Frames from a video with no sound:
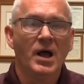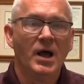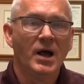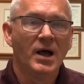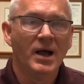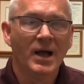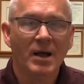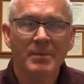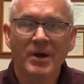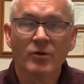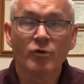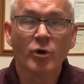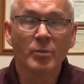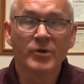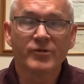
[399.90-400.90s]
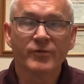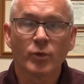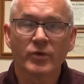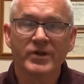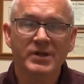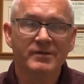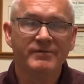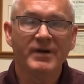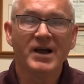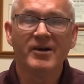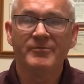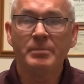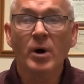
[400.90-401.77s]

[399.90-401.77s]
How about Romans 14:5?